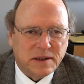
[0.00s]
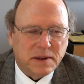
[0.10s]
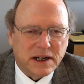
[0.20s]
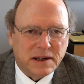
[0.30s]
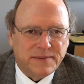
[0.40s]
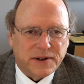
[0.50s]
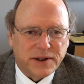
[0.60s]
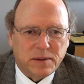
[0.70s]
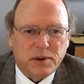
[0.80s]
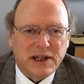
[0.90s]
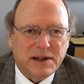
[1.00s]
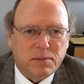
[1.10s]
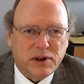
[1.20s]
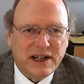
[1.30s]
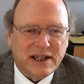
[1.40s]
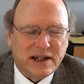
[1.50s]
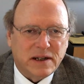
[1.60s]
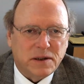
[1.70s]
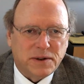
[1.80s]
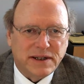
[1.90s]
as further pre-
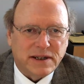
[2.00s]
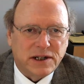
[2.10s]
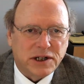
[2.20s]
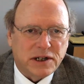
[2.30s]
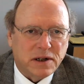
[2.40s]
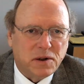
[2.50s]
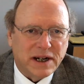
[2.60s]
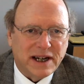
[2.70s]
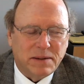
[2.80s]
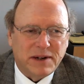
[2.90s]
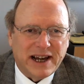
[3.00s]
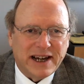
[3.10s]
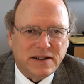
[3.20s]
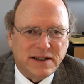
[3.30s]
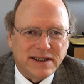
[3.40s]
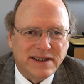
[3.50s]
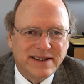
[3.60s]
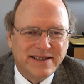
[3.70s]
preclinical research ongoing at MD Anderson.